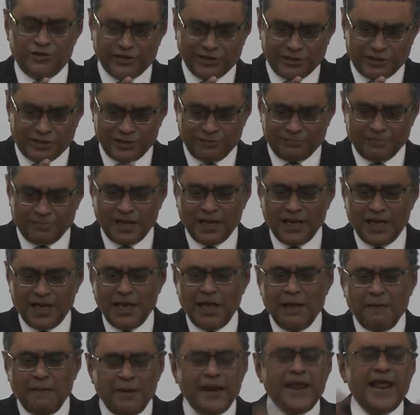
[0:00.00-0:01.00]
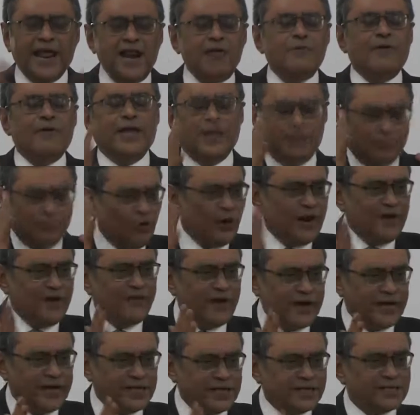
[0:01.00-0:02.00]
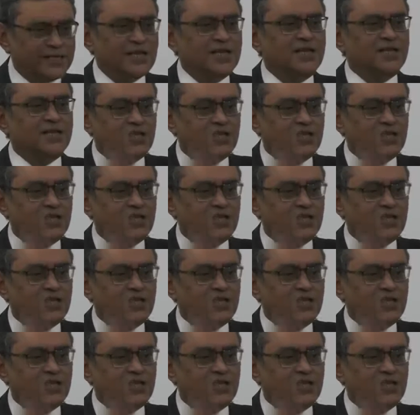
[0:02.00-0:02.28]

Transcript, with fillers: regime. But anyway, whatever it is,